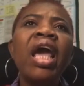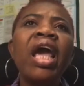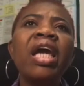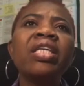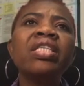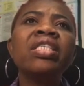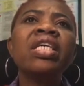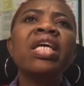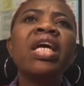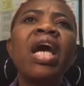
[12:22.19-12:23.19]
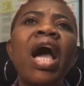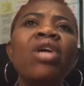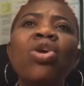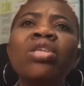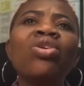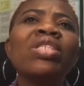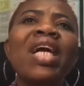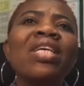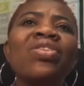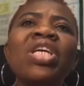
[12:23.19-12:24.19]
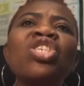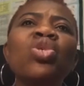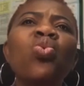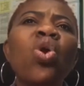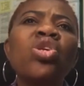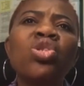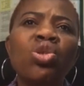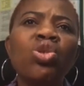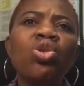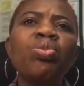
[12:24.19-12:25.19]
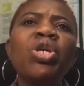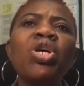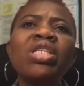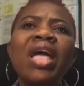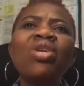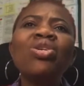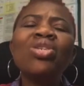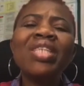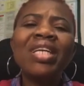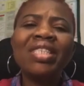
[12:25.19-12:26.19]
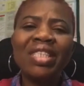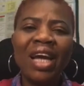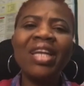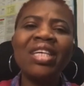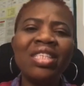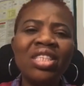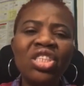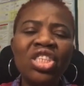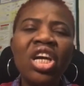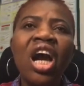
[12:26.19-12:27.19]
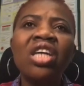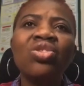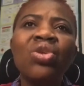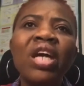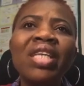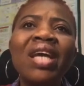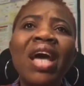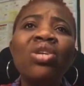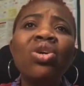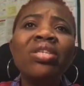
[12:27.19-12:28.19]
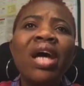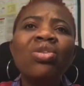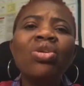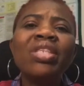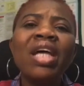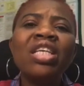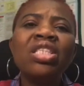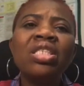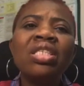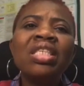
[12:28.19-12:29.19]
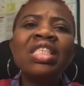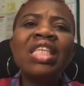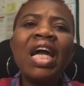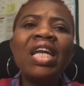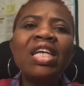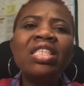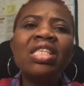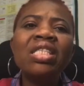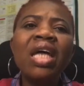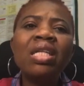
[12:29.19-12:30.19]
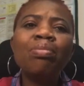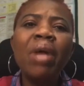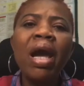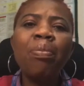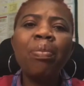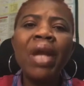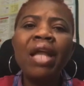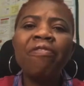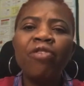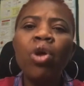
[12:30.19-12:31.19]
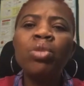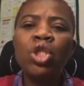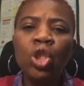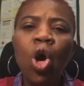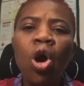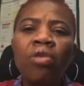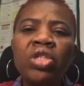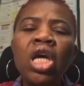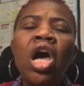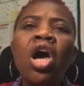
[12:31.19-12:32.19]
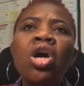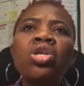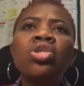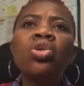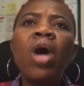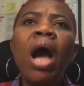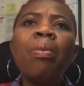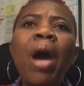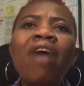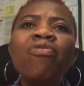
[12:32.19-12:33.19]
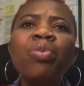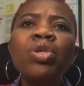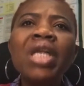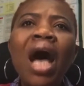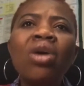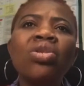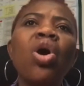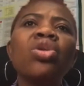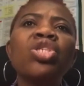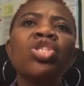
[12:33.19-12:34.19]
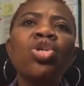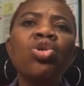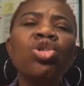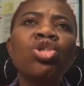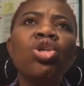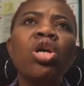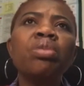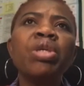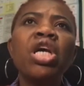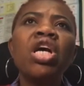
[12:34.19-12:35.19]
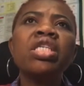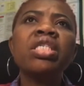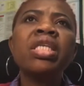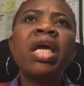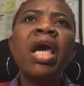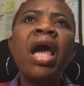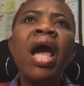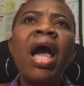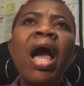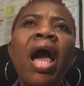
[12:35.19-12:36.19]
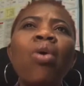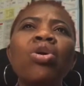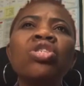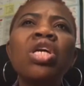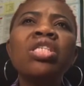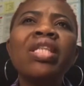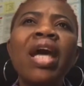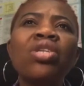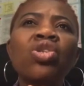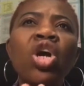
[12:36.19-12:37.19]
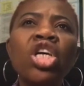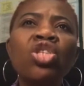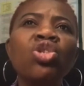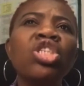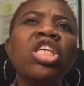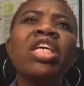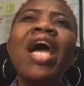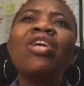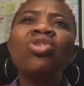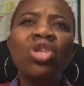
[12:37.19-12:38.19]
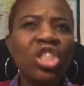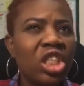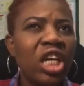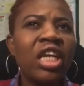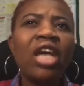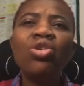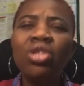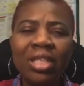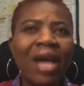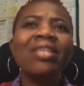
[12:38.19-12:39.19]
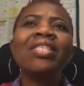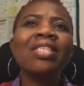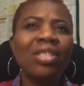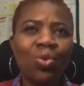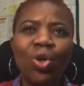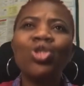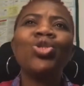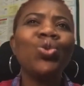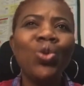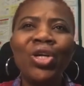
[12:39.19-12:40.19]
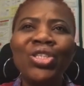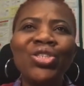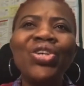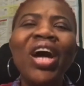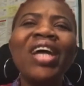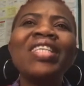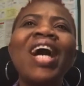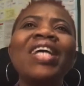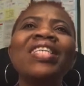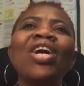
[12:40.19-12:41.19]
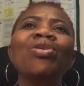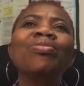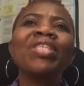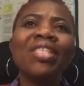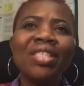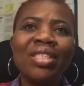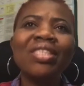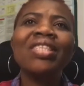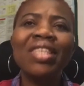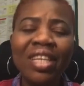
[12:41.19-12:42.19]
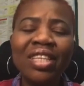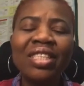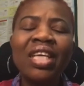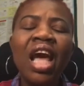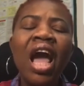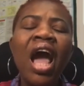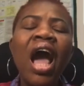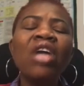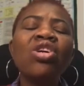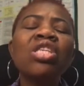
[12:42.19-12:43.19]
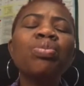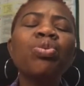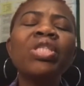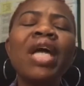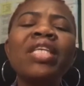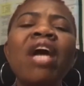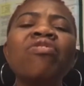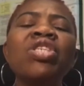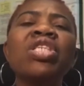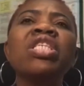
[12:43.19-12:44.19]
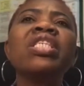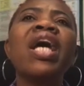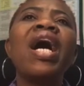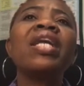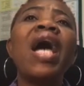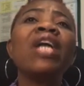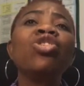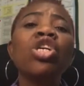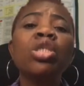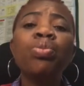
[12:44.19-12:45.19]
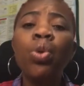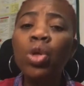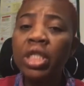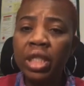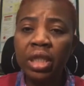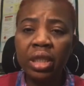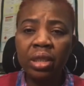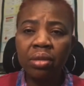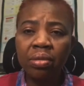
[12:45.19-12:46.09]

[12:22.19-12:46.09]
And I know those are the things she wants to do, because I know those are the challenges she has, right? And I know that those are the challenges that my platform solves. So I've put out all the solution because I was just like talking to Jane. I know that this is what you want, right? And this is it. I just put out everything there and I just post it.